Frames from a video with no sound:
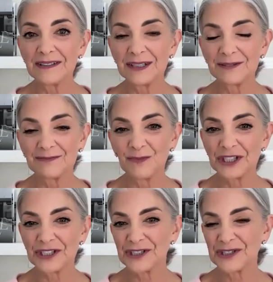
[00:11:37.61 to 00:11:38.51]
Like, what's
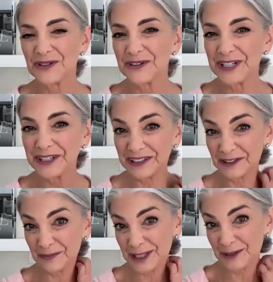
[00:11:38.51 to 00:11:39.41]
the story a little
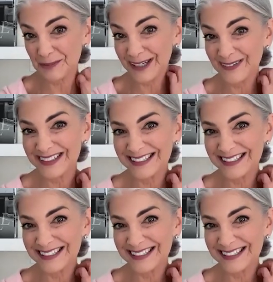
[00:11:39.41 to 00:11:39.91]
bit about?